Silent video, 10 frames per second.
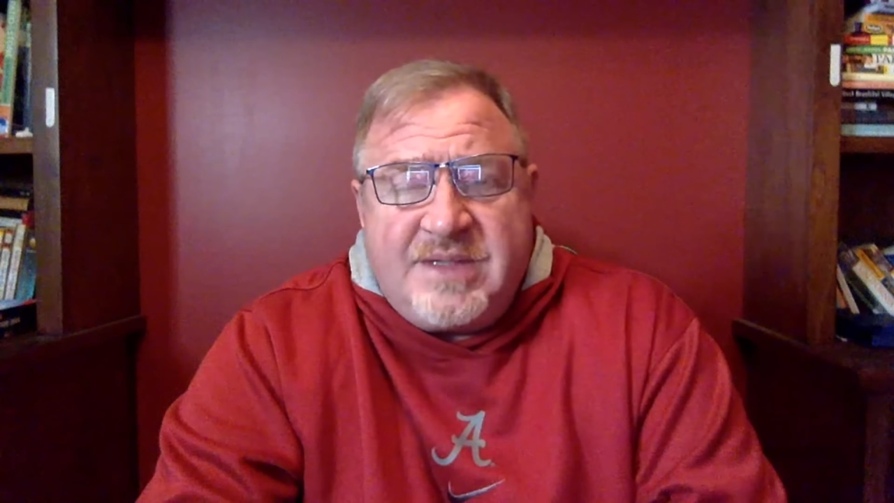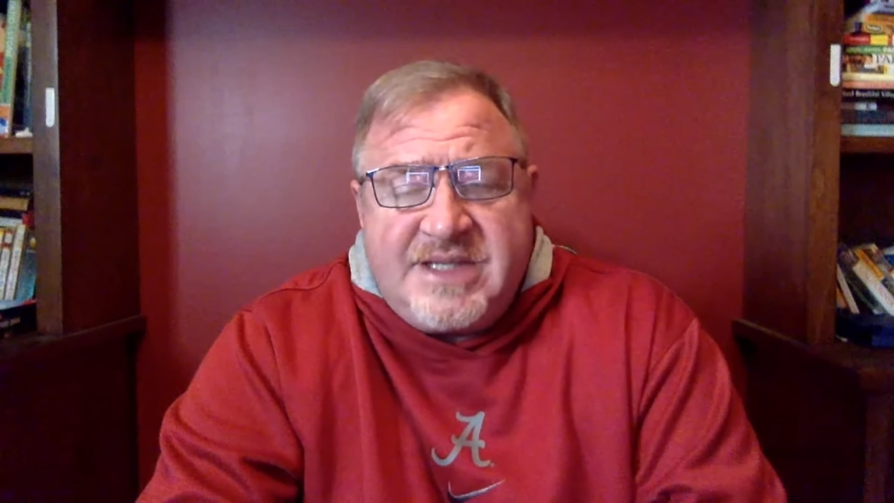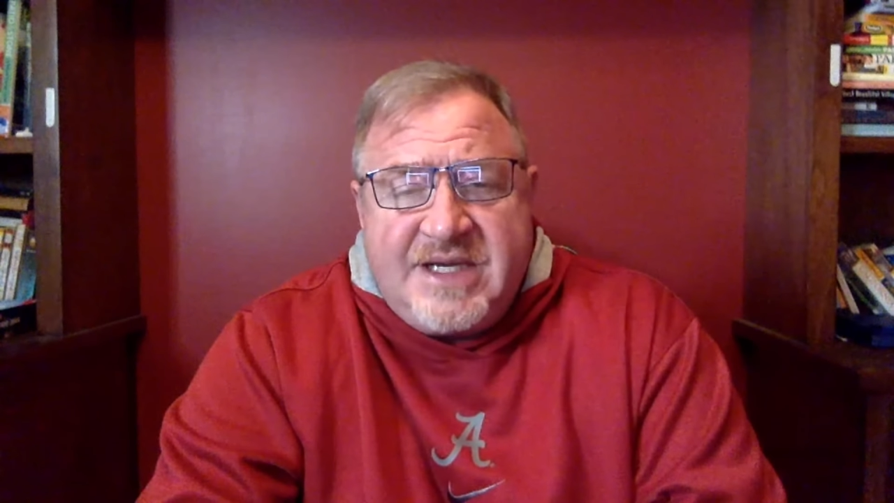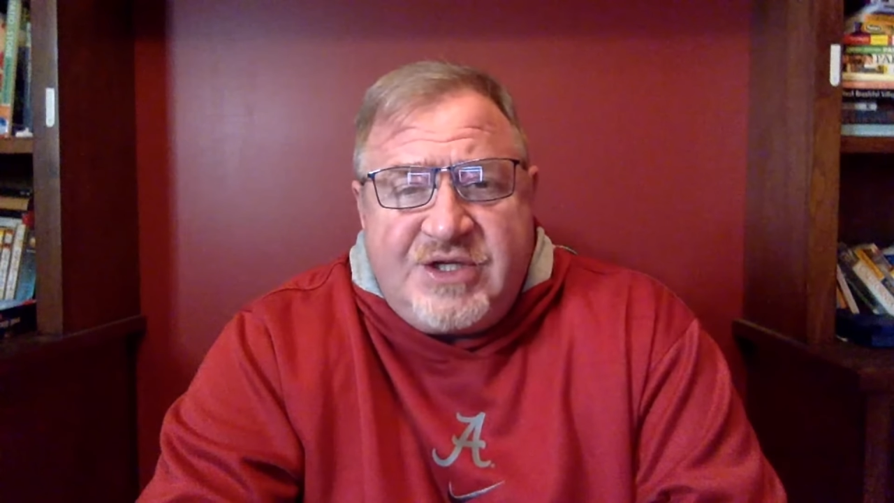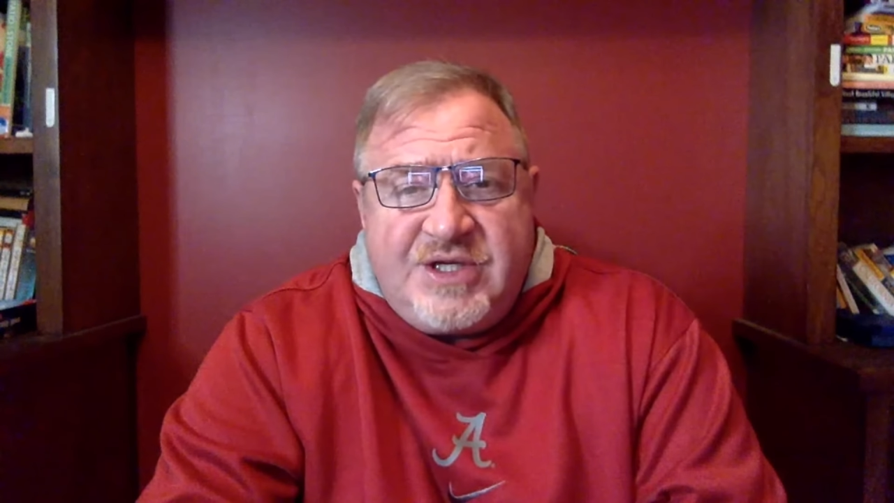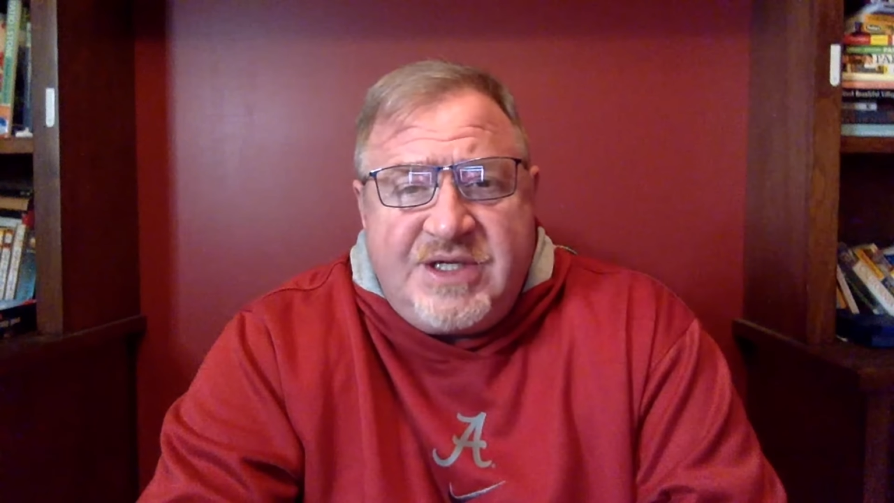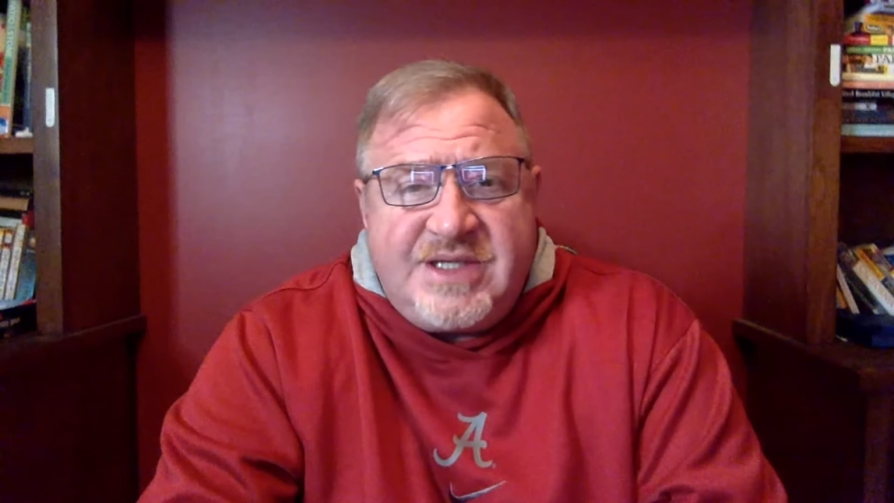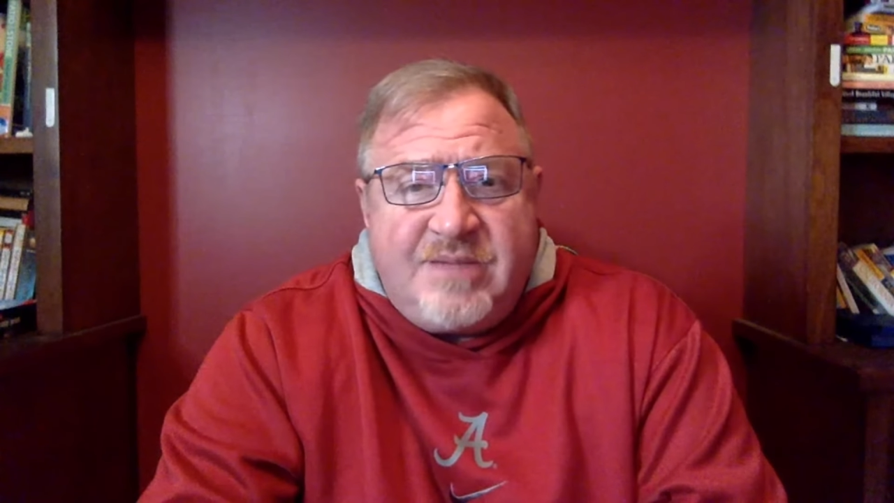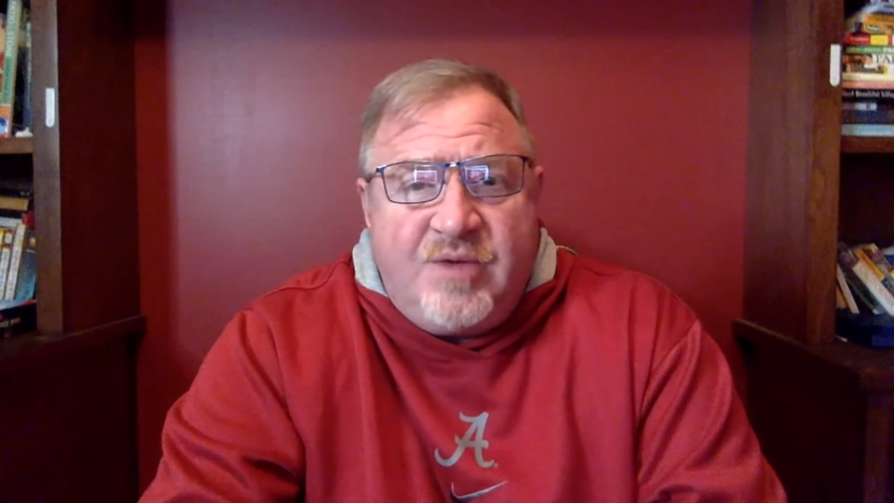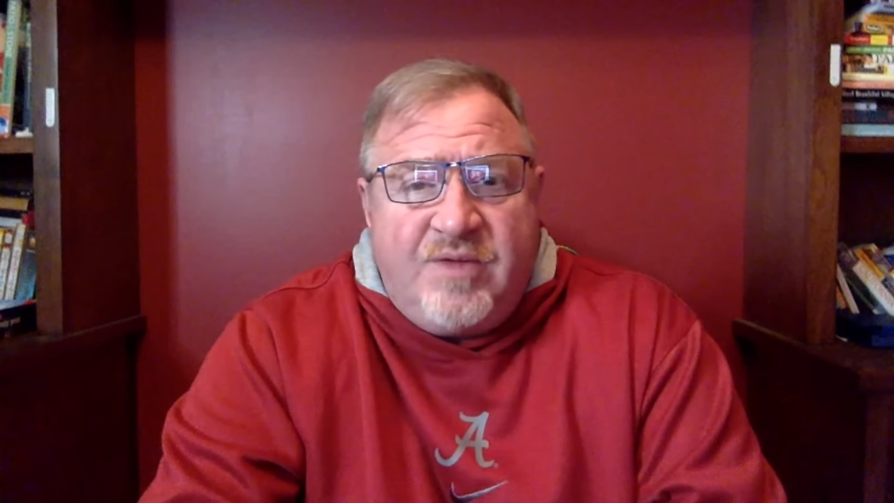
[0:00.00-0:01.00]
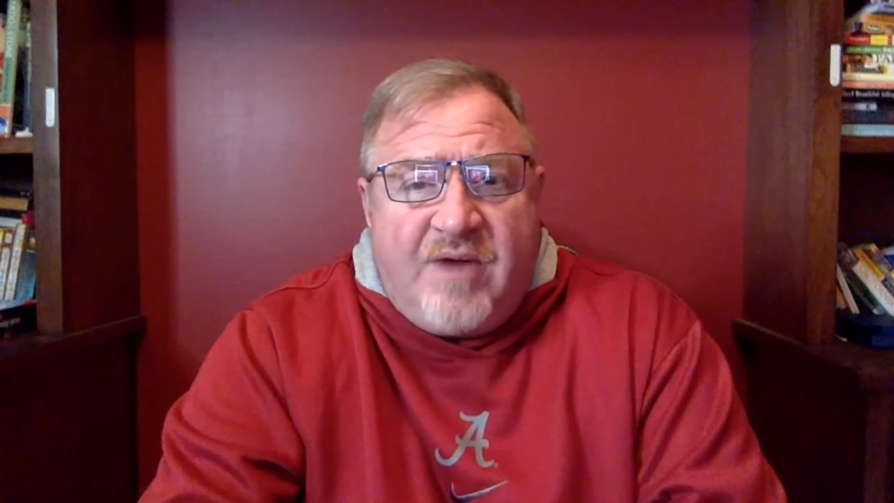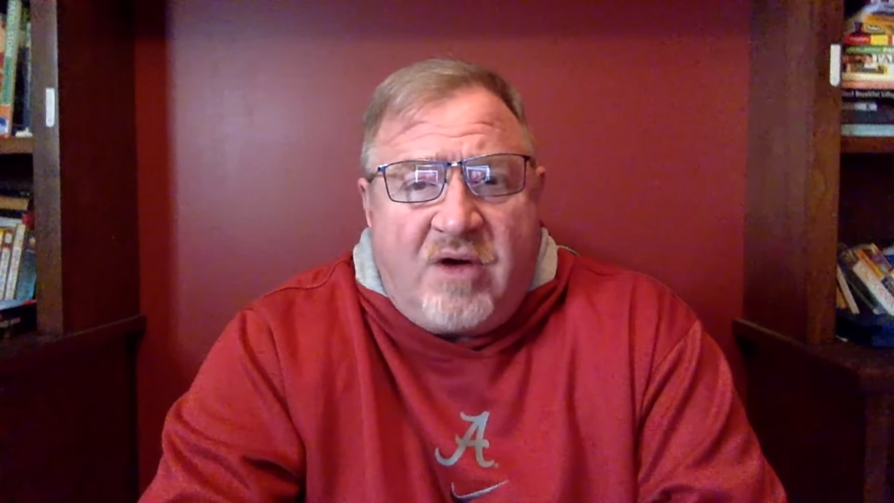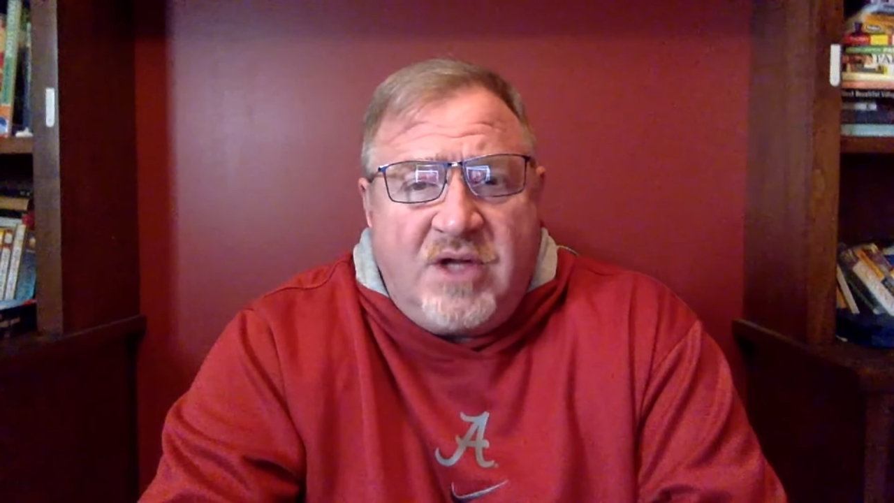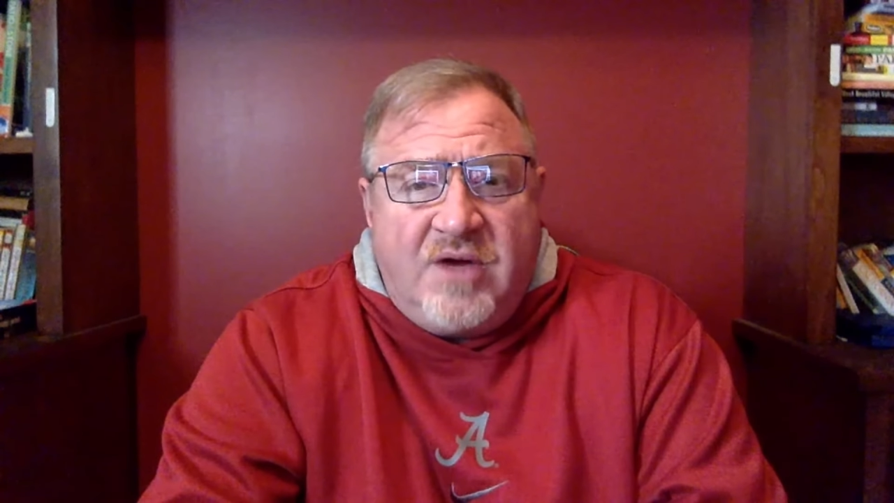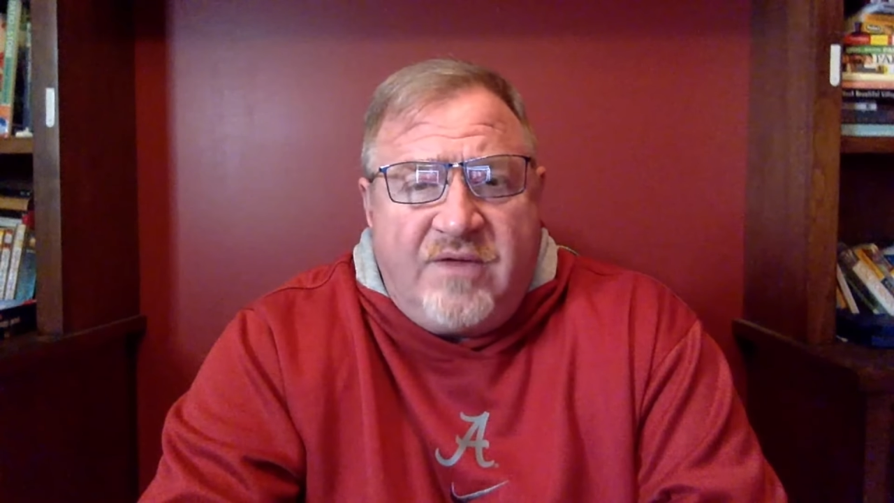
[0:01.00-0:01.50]
positions and move
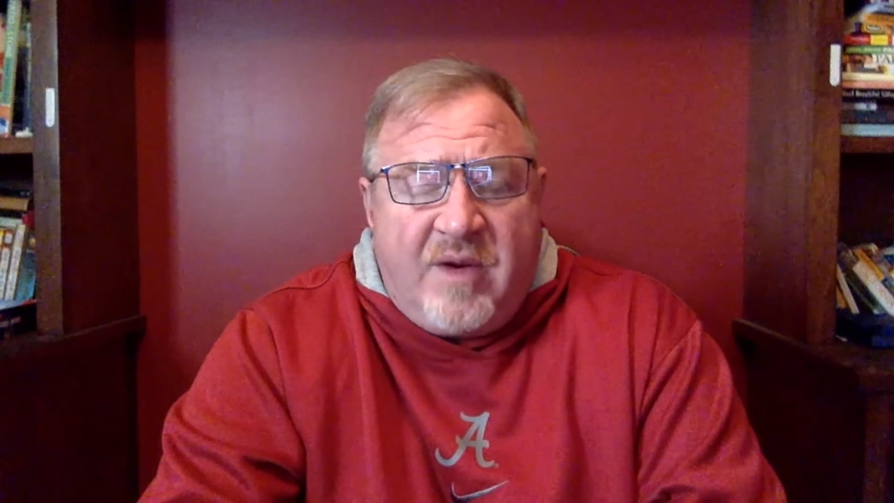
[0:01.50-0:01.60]
all over.